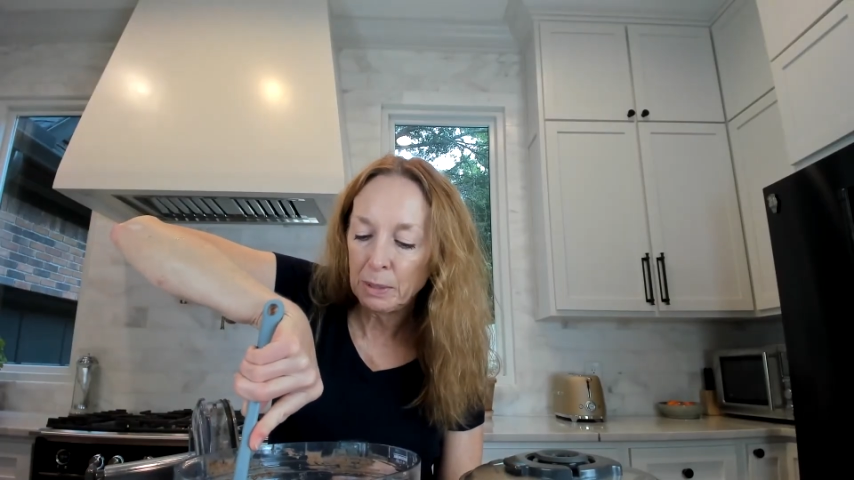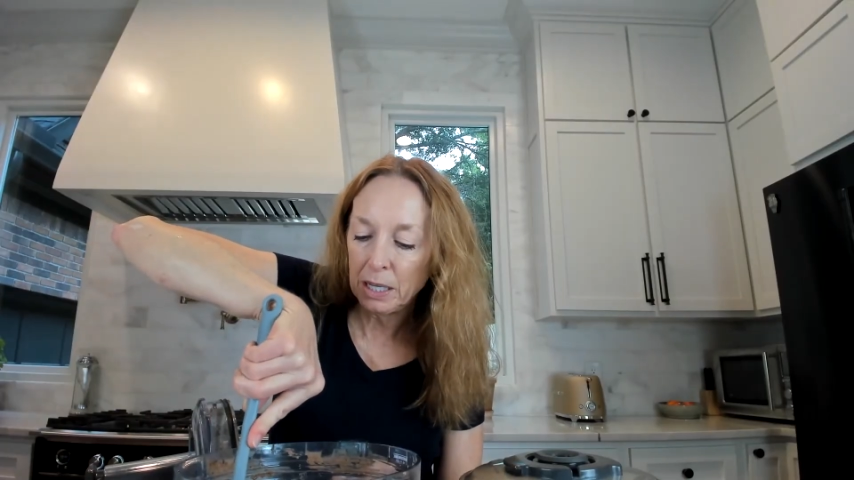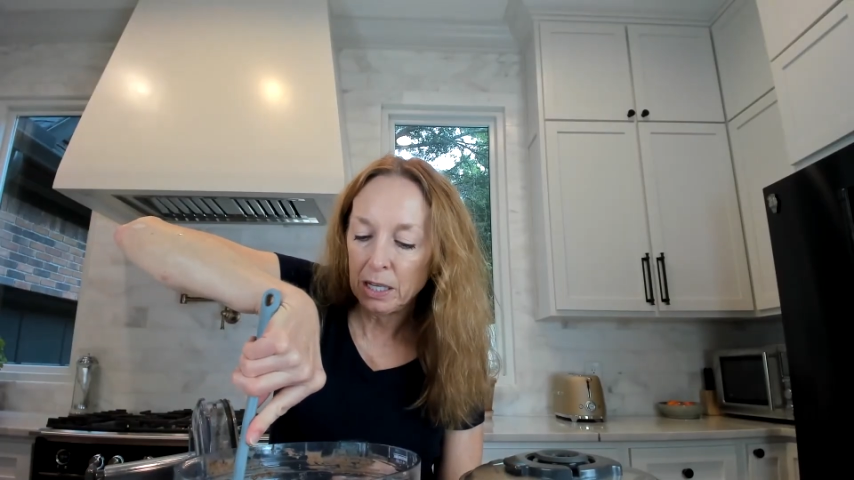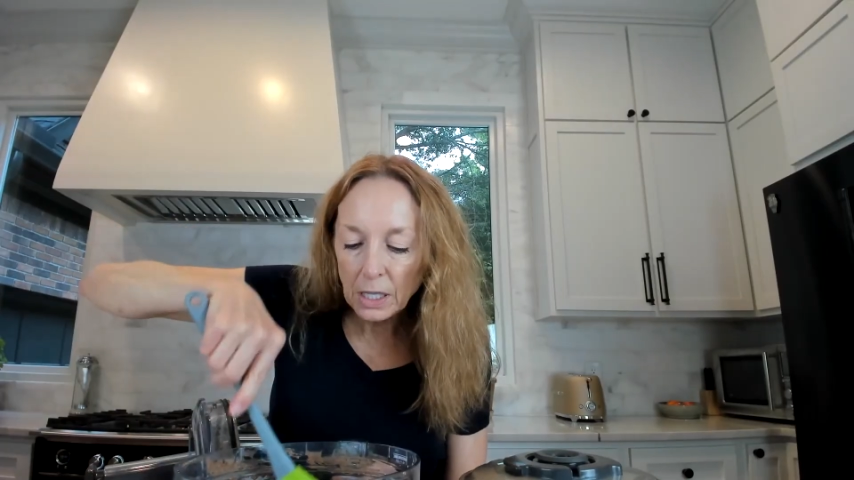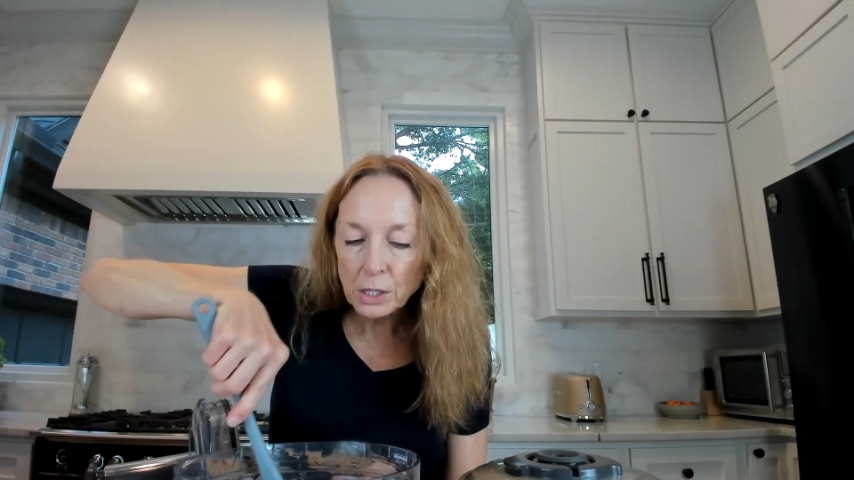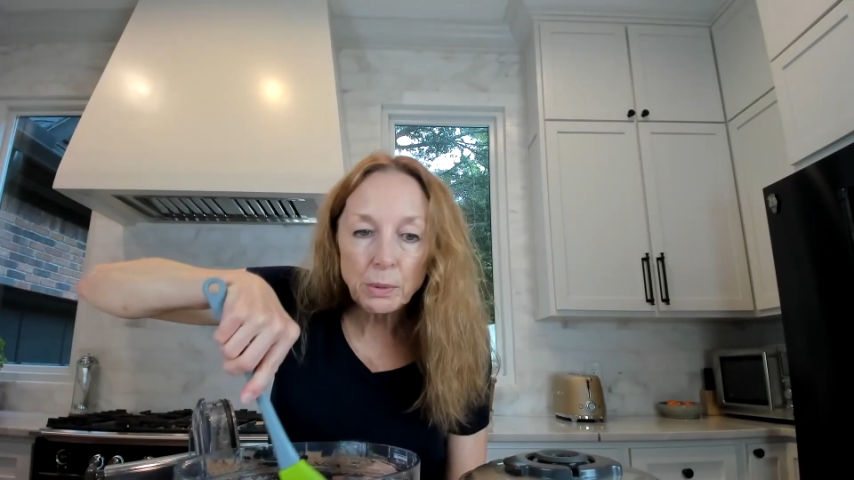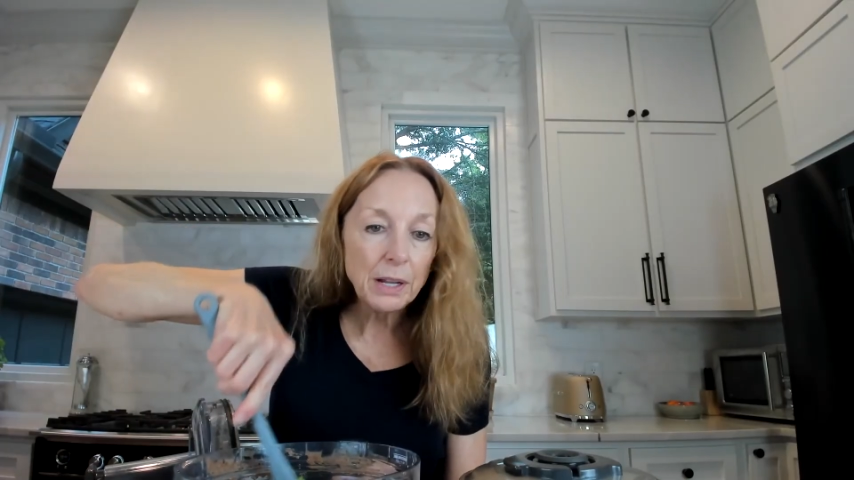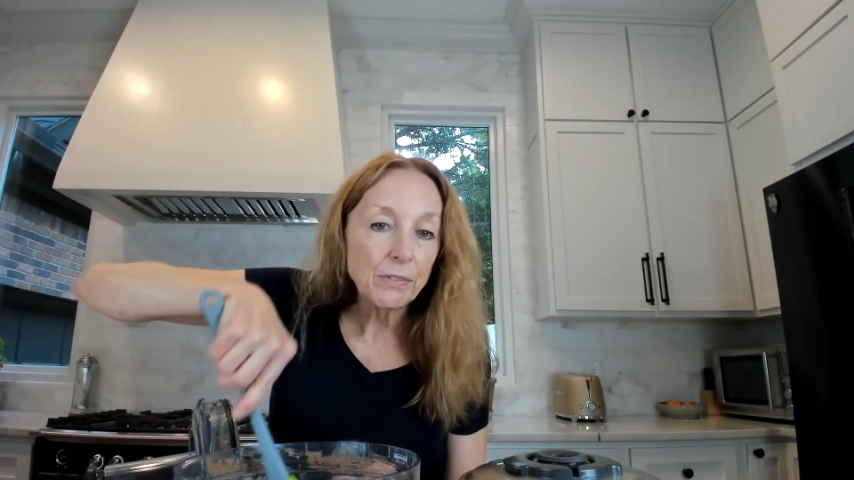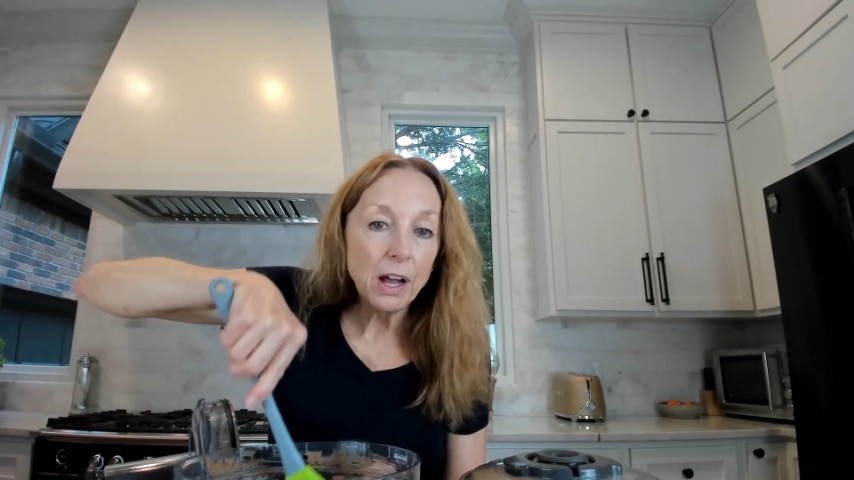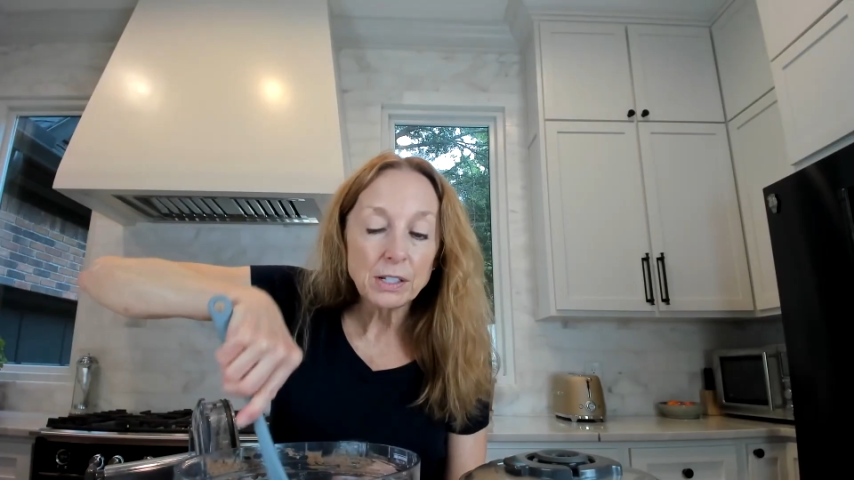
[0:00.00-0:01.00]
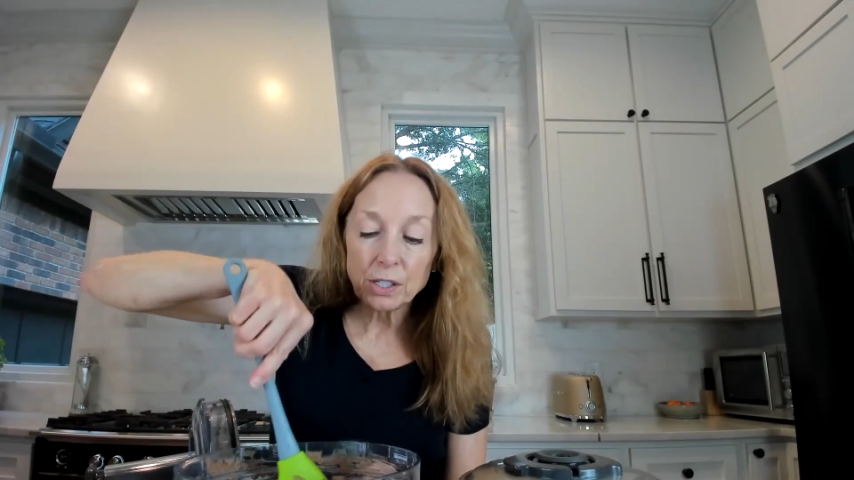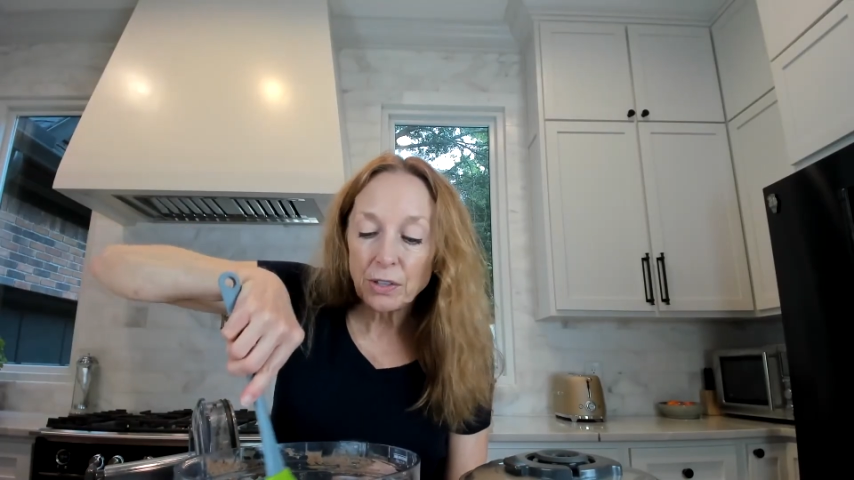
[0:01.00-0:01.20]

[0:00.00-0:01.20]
but that's what I've got.